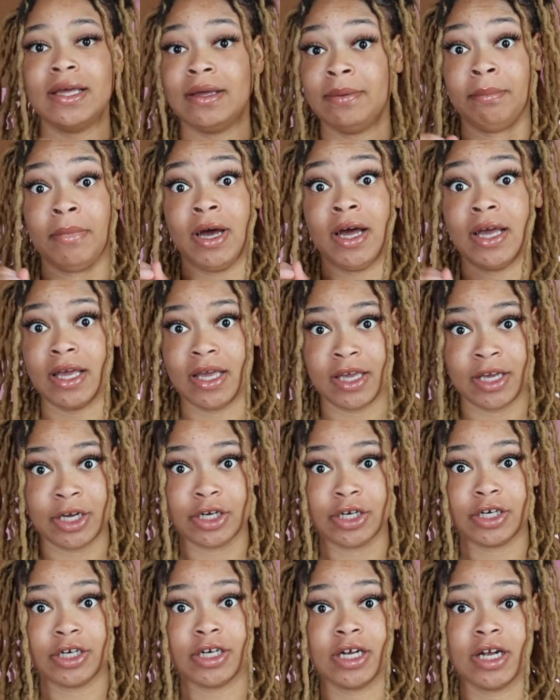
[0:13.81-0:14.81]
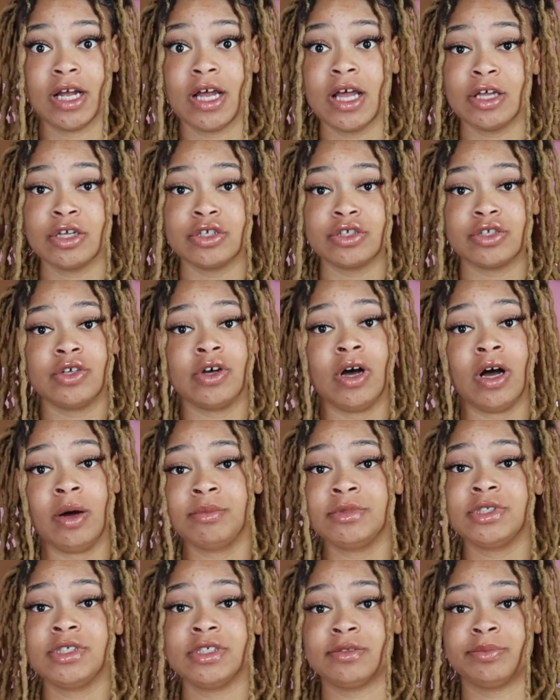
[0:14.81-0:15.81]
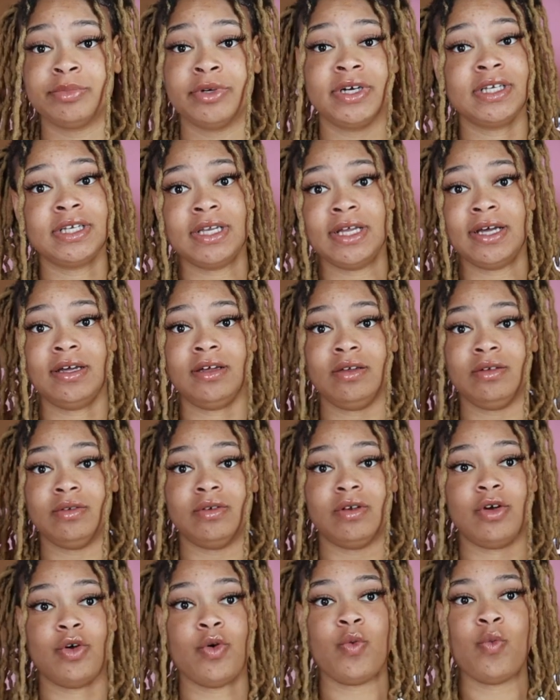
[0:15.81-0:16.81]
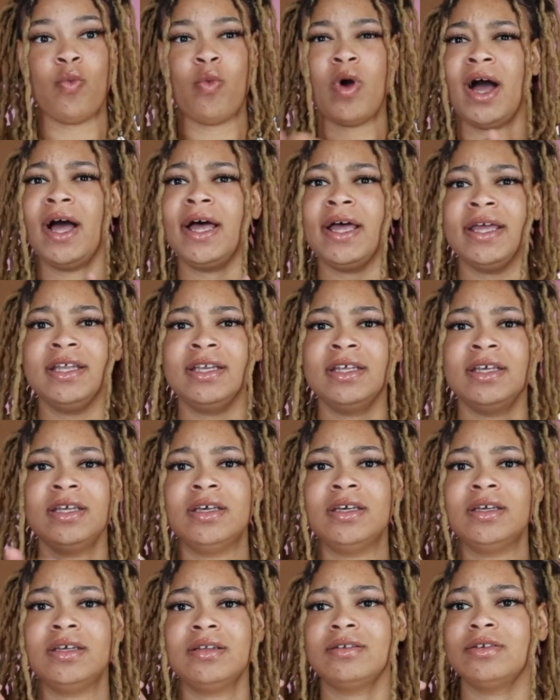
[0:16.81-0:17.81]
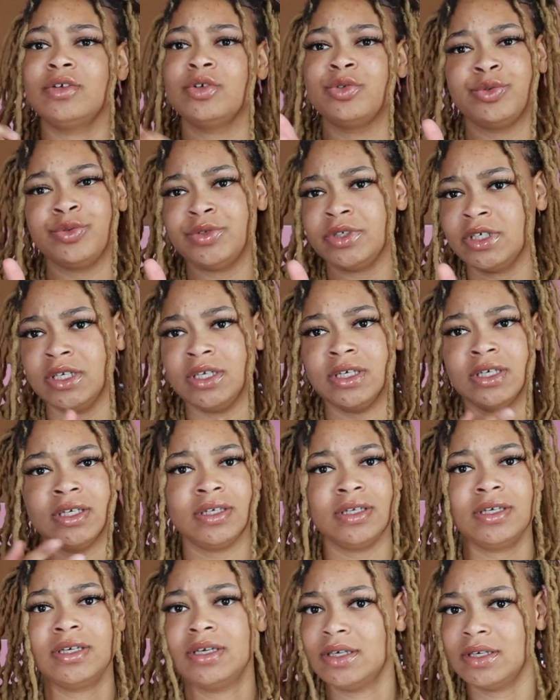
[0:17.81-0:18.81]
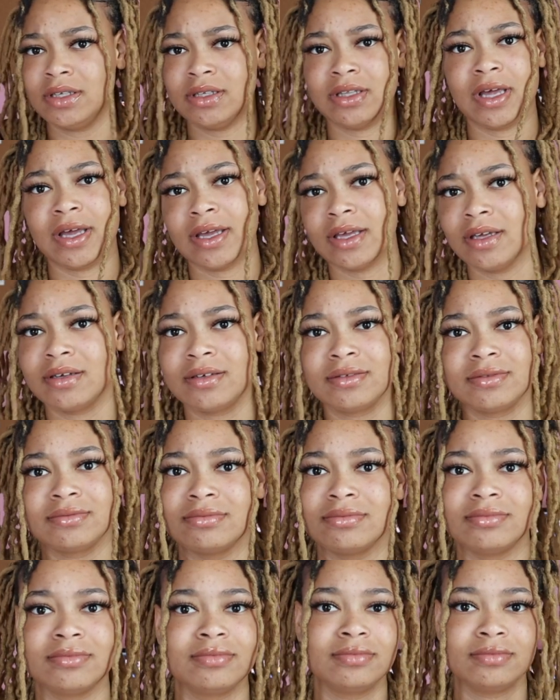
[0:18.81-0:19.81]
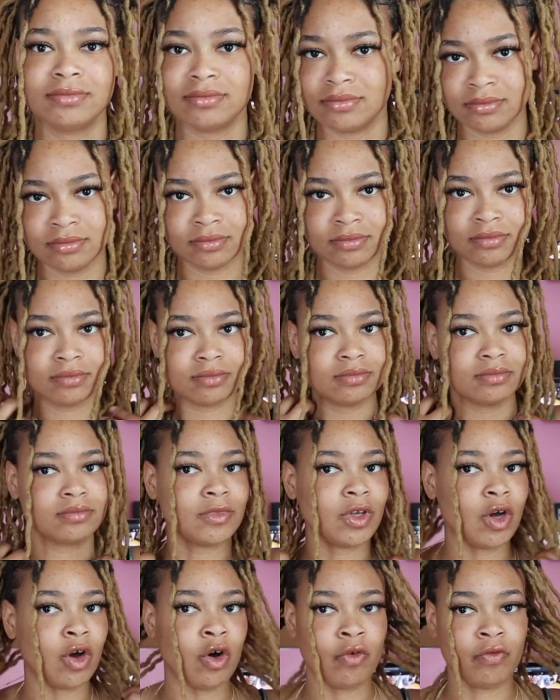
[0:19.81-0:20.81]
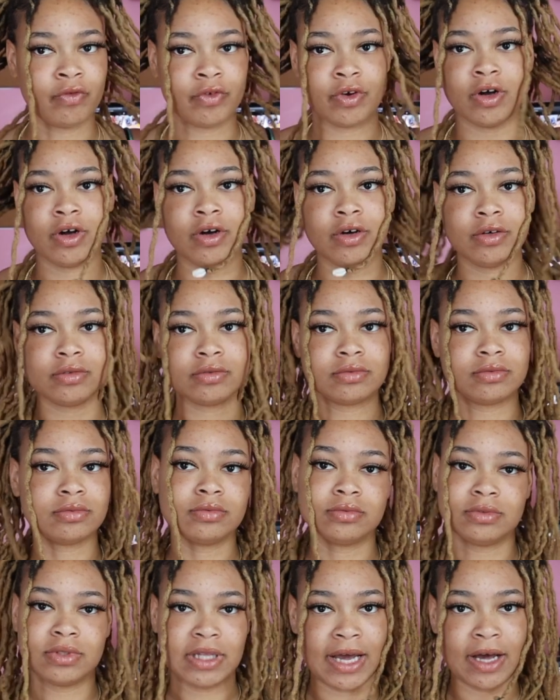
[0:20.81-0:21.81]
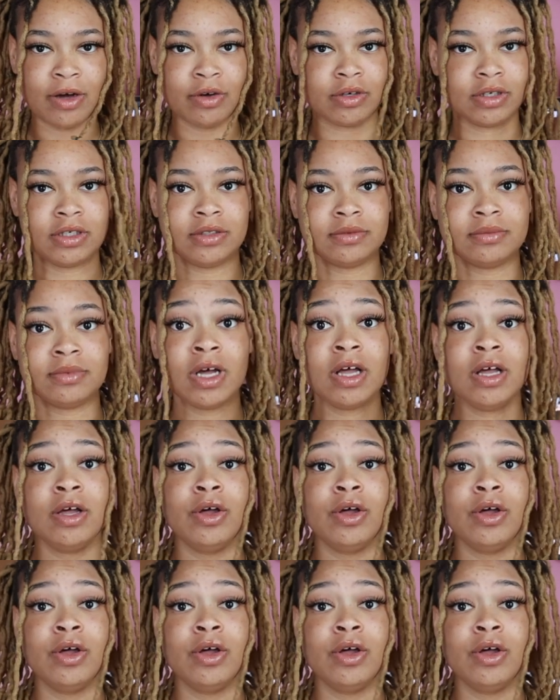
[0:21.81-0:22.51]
in my hair. So I'm gonna just break down why I did it, who did it, and like overall the outcome.